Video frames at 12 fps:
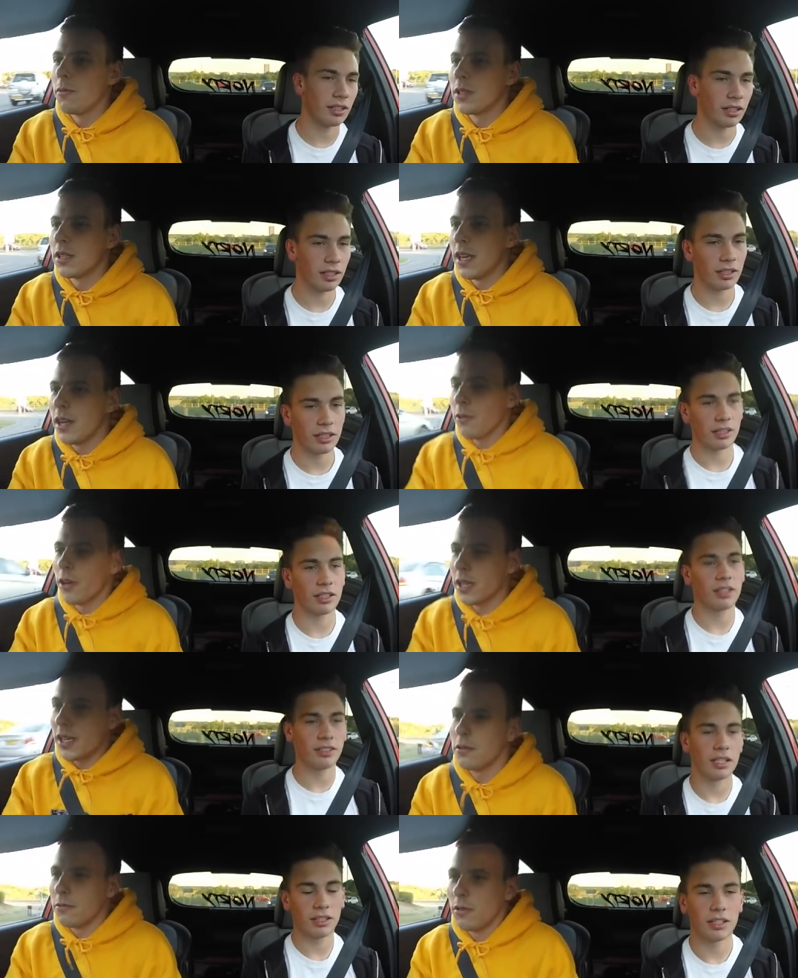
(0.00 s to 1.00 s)
Speaker 1: much is air
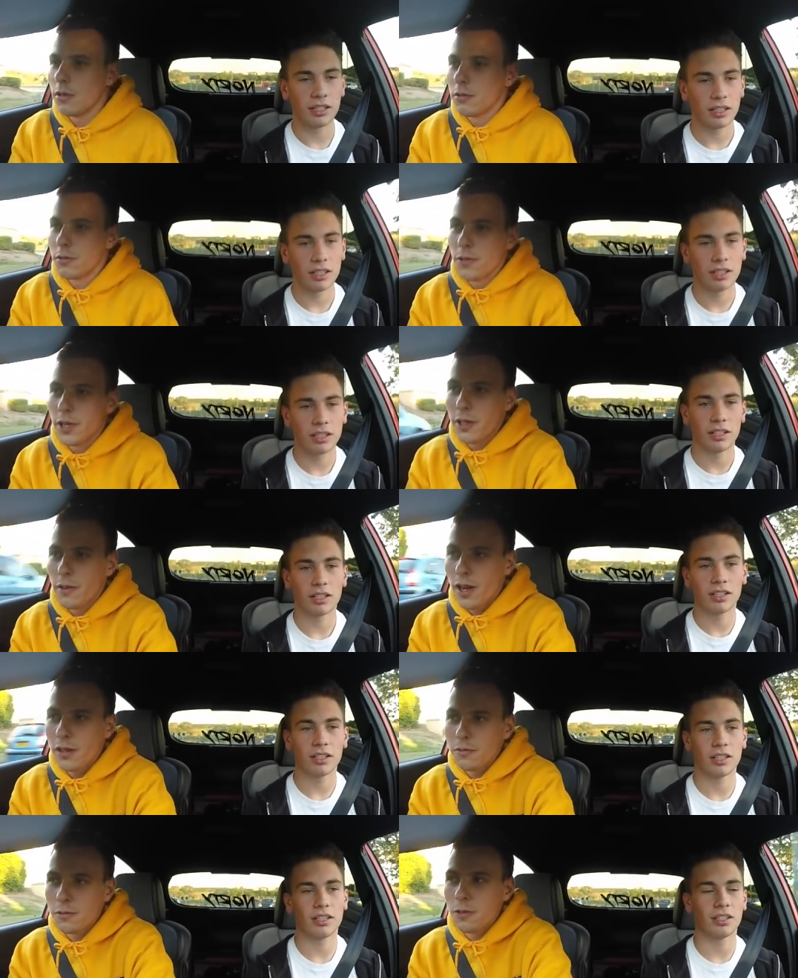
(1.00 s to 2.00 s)
ride kit up? What, three
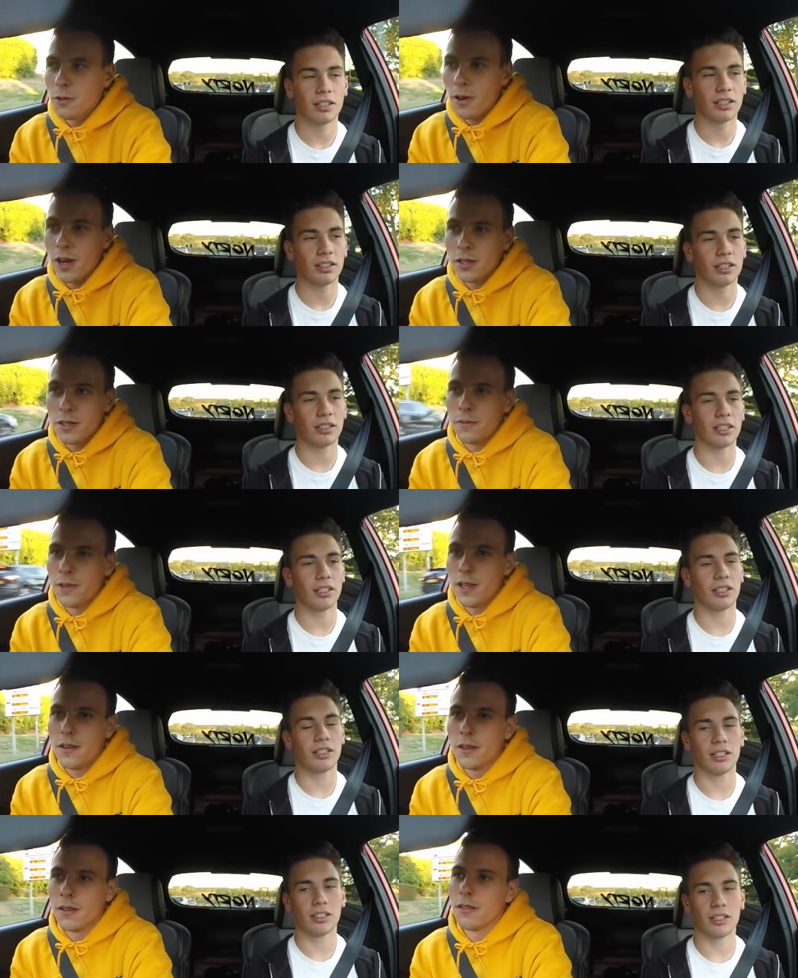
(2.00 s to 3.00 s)
grand, four grand if
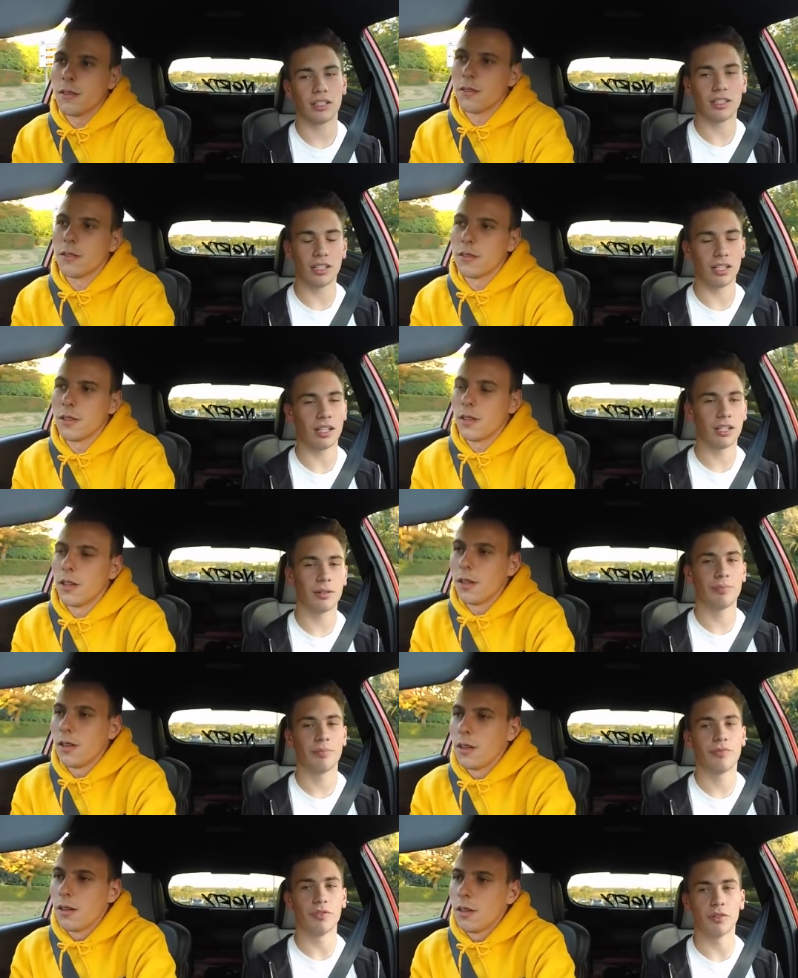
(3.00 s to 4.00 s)
fitted? Yeah,
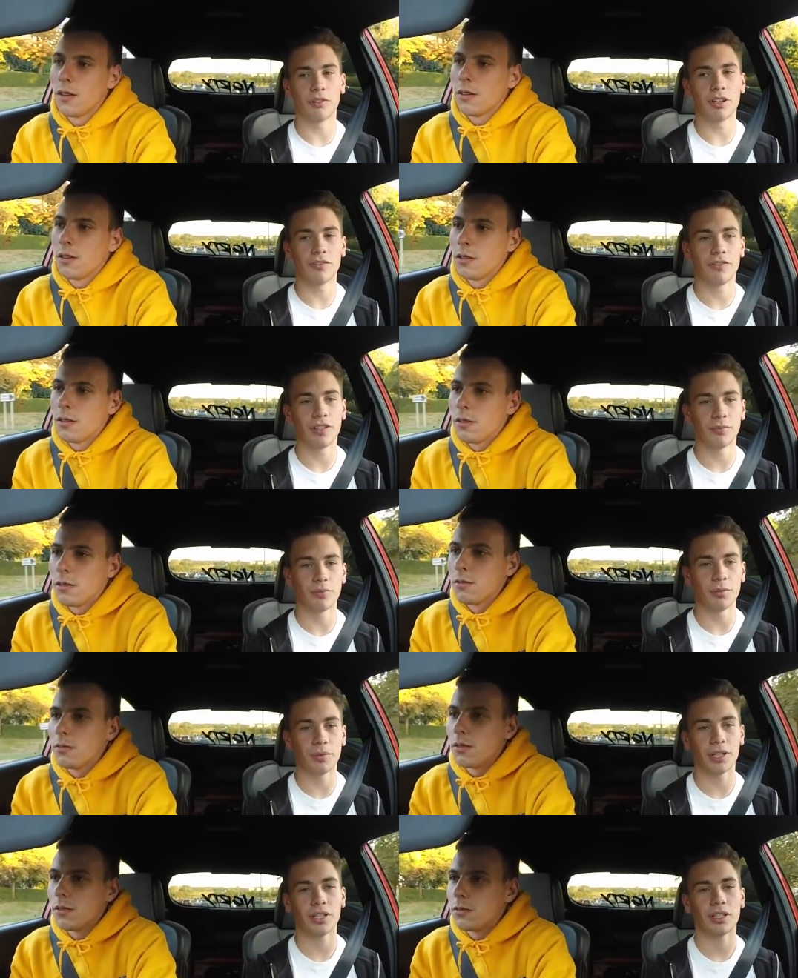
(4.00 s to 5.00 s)
four grand fitting.
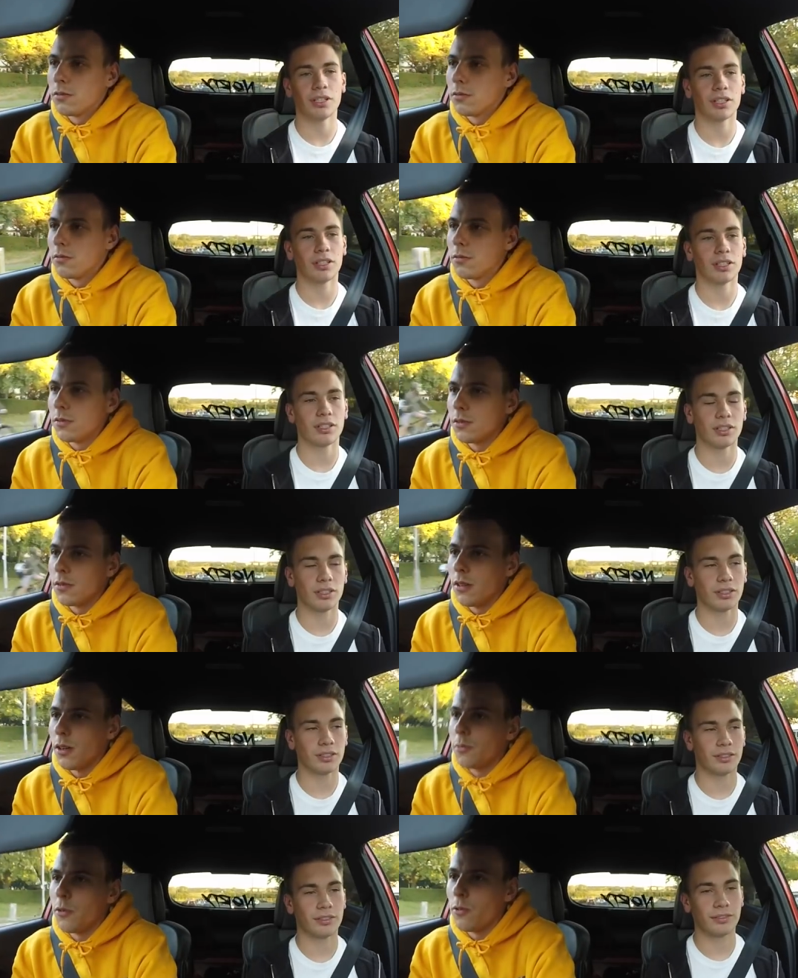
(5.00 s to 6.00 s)
probably.
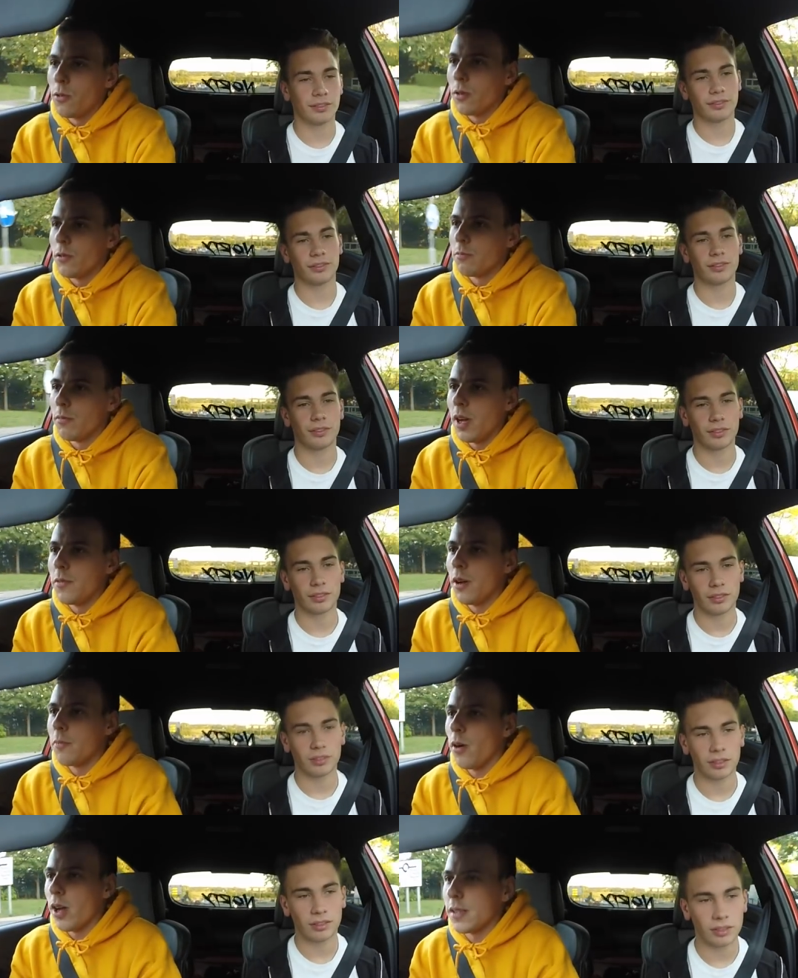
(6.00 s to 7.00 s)
I thought
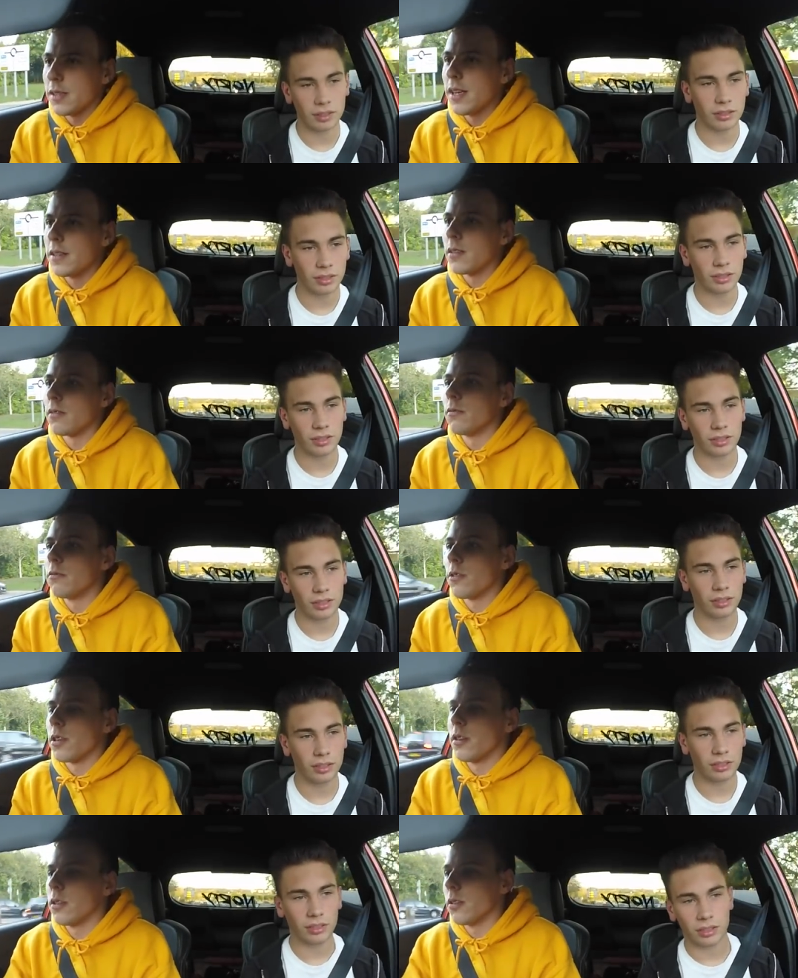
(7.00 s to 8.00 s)
maybe I'll buy a decent
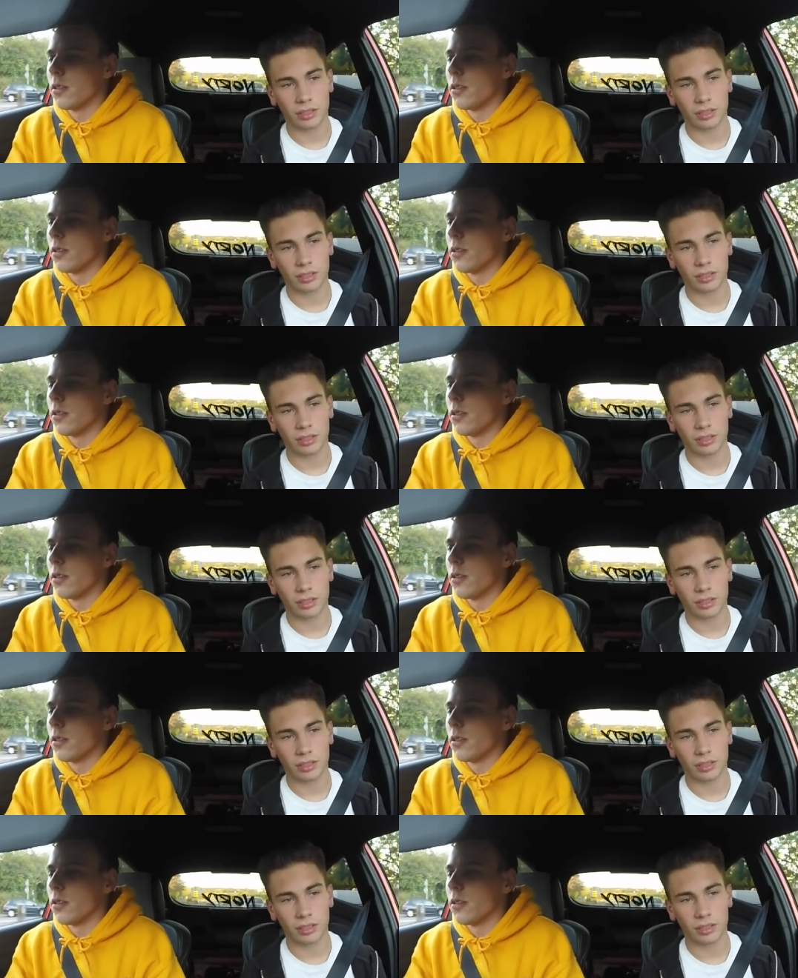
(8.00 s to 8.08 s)
one.